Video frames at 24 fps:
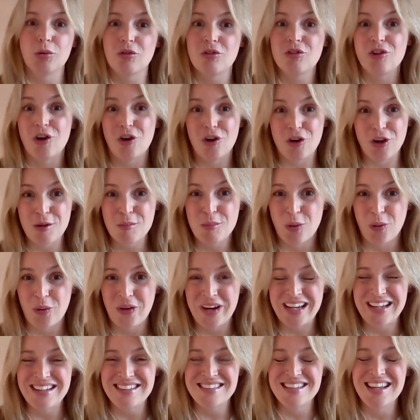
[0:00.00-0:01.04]
starting
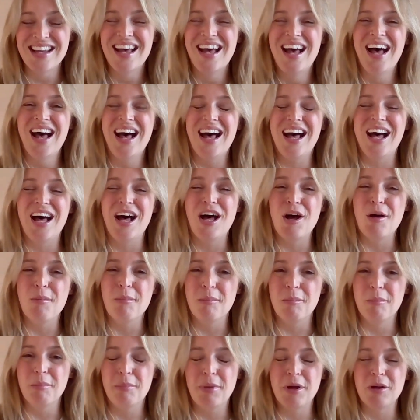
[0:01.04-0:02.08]
point.
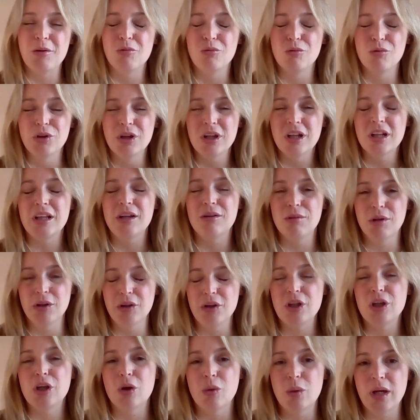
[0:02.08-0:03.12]
But really,
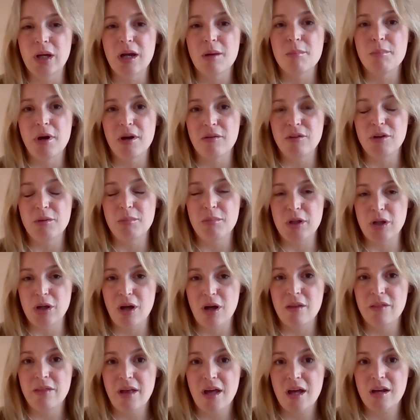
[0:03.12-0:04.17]
really going above and
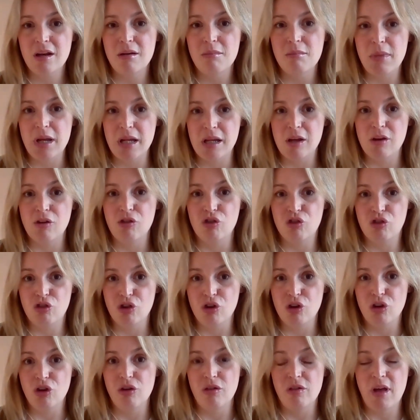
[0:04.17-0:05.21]
beyond that and making
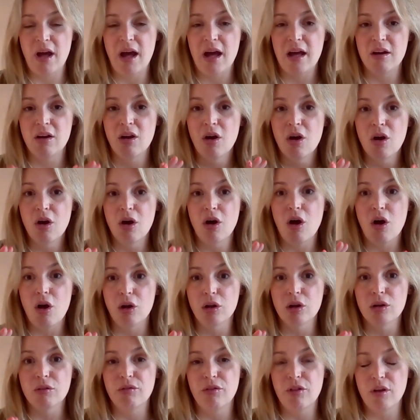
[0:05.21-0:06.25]
sure that
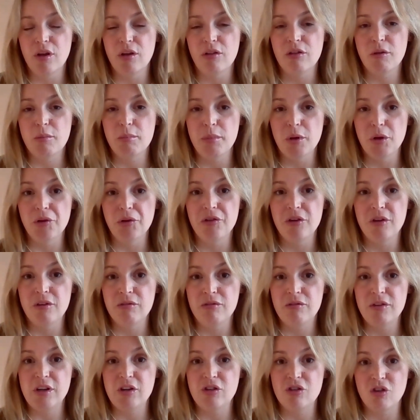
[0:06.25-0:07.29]
all of the built-in
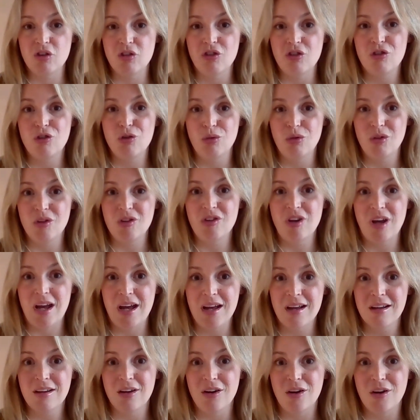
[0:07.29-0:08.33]
features to the
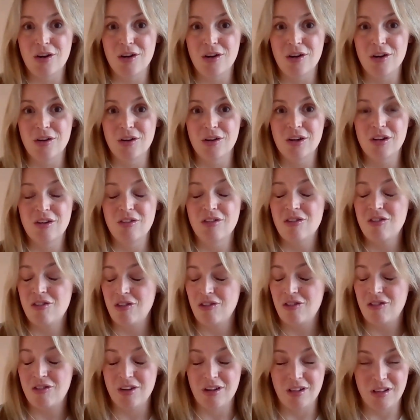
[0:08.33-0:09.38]
tech are
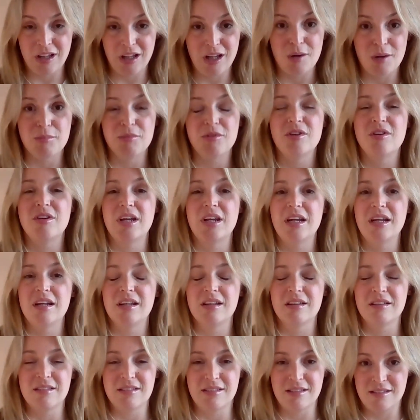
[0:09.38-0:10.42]
consistently up to date,
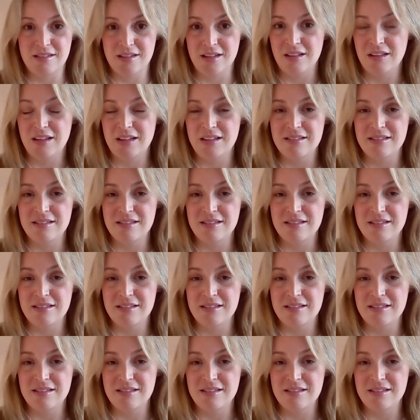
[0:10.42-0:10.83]
consistently